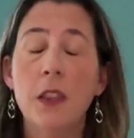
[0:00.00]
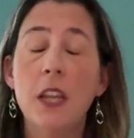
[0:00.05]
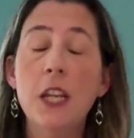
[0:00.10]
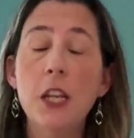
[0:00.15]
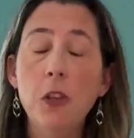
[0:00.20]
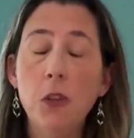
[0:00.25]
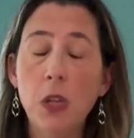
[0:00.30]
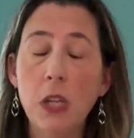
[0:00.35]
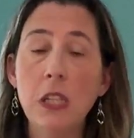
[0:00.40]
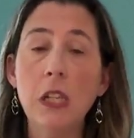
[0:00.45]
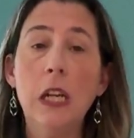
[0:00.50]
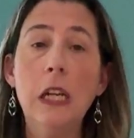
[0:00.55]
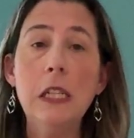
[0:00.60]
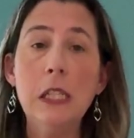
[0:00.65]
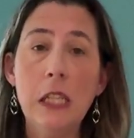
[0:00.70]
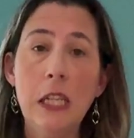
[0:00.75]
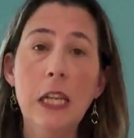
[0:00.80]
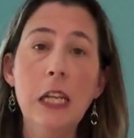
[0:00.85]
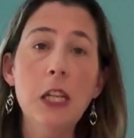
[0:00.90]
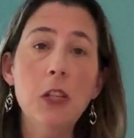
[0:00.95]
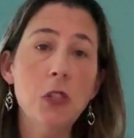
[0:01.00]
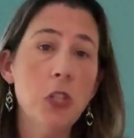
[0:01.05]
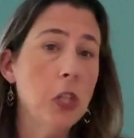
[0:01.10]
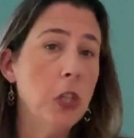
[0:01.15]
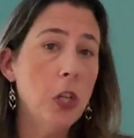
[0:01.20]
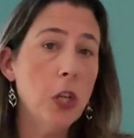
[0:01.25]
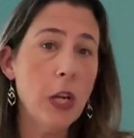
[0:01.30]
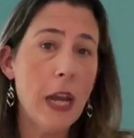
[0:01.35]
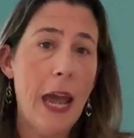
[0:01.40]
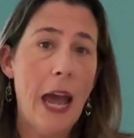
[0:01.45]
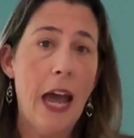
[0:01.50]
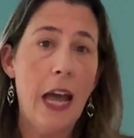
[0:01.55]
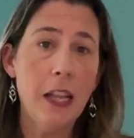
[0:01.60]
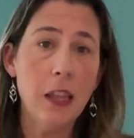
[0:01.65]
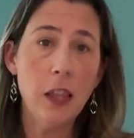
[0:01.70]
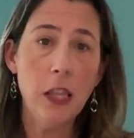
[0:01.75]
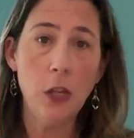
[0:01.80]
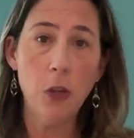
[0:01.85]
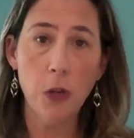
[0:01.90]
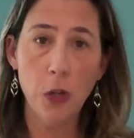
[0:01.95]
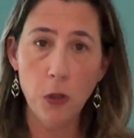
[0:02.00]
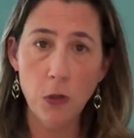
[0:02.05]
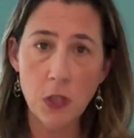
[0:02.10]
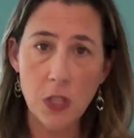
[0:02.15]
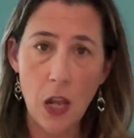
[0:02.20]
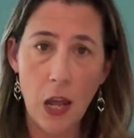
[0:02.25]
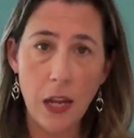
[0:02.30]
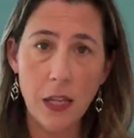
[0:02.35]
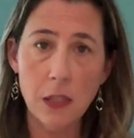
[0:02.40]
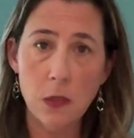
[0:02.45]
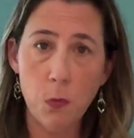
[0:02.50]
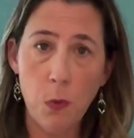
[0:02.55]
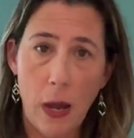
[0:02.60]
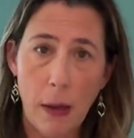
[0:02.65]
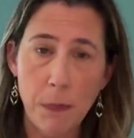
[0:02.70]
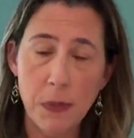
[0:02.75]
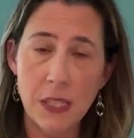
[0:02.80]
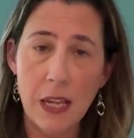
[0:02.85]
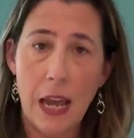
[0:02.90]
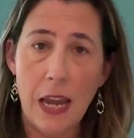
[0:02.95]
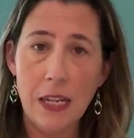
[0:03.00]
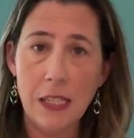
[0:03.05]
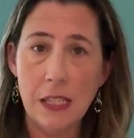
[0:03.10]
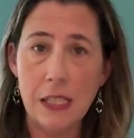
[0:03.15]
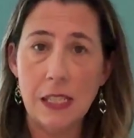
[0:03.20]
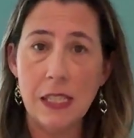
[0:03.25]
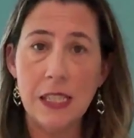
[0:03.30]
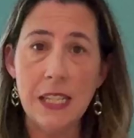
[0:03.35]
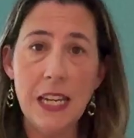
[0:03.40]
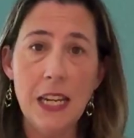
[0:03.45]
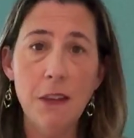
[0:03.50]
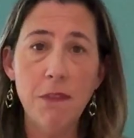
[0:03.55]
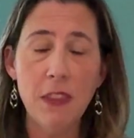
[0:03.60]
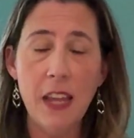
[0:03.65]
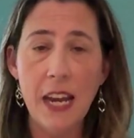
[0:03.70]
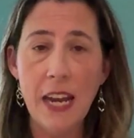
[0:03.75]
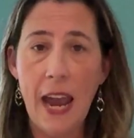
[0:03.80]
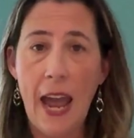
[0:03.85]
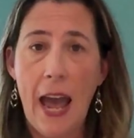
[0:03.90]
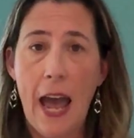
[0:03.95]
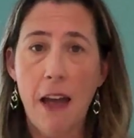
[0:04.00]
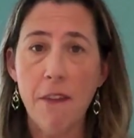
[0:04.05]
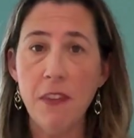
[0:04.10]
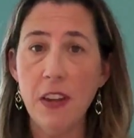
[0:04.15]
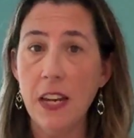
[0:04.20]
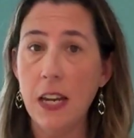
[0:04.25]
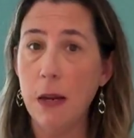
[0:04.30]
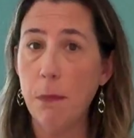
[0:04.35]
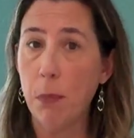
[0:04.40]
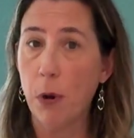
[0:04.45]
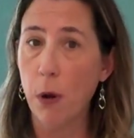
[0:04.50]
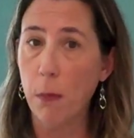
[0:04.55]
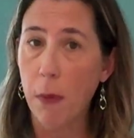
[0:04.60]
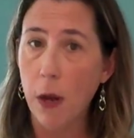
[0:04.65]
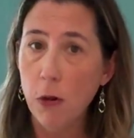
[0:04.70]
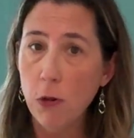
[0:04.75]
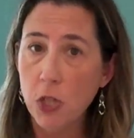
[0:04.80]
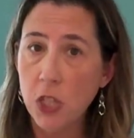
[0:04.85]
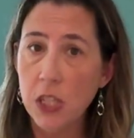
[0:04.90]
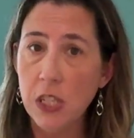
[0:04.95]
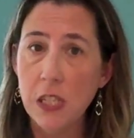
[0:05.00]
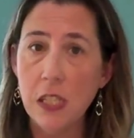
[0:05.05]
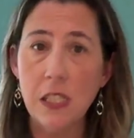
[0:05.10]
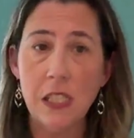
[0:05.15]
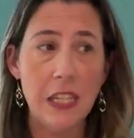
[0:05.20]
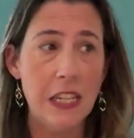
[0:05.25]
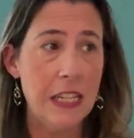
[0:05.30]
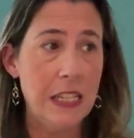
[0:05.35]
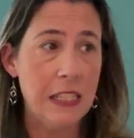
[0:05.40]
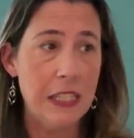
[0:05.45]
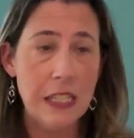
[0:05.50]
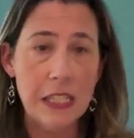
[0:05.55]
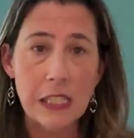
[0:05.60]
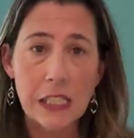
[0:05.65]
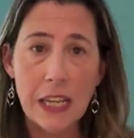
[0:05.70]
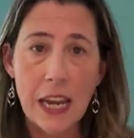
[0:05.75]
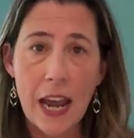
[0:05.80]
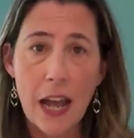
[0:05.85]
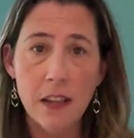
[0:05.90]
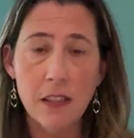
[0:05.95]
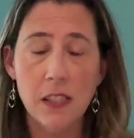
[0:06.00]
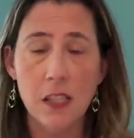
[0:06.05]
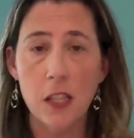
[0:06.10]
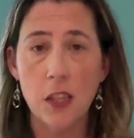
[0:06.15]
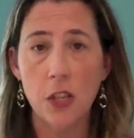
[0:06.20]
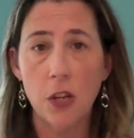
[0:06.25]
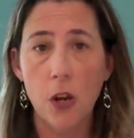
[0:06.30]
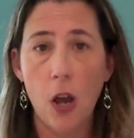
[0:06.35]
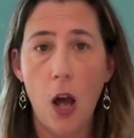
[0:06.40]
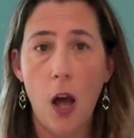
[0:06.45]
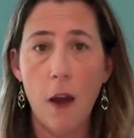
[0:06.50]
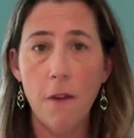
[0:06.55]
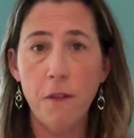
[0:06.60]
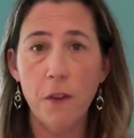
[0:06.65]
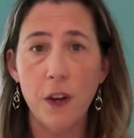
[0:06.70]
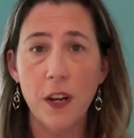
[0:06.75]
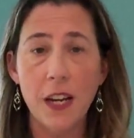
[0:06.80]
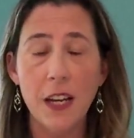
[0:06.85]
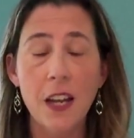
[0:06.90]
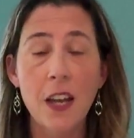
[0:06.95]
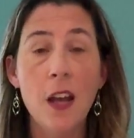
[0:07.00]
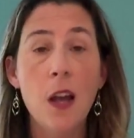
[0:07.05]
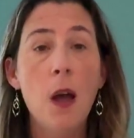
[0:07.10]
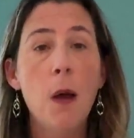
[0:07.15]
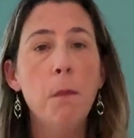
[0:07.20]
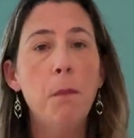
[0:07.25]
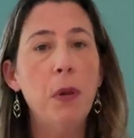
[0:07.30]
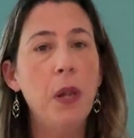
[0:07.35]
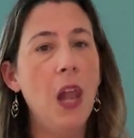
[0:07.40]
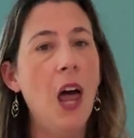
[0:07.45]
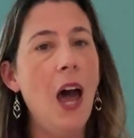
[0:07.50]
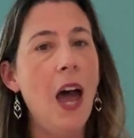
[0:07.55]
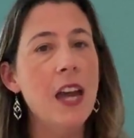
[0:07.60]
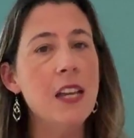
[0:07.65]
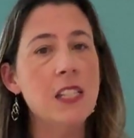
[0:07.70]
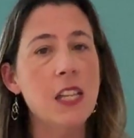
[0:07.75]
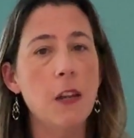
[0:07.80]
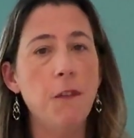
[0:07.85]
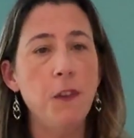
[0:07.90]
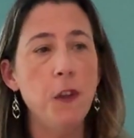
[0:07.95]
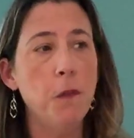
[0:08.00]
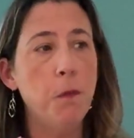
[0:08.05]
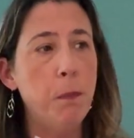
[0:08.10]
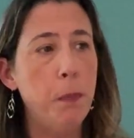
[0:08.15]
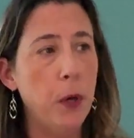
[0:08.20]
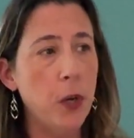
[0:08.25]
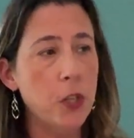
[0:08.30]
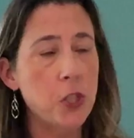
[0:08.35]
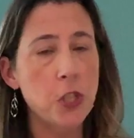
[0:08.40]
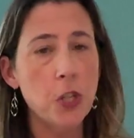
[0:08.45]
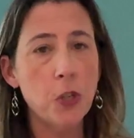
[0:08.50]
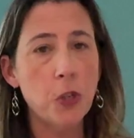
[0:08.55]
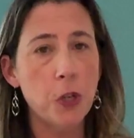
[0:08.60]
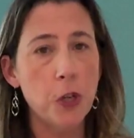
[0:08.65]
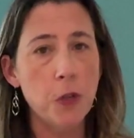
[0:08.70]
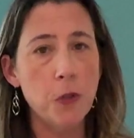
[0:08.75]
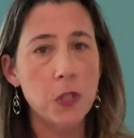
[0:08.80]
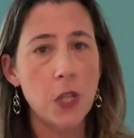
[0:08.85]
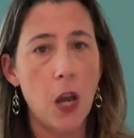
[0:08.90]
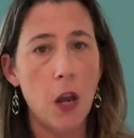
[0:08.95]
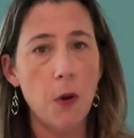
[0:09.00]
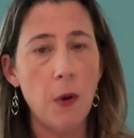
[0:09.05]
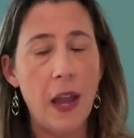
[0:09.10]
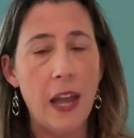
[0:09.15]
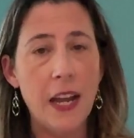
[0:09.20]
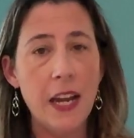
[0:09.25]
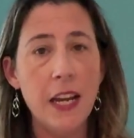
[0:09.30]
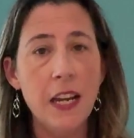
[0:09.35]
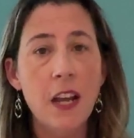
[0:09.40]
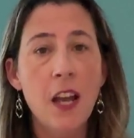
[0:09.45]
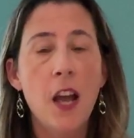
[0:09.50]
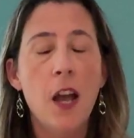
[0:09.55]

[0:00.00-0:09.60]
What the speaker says: then you can continue to look at the cruise line's website to see if they have any promotions, any discounts that they're offering. Plus, if you booked your cruise already,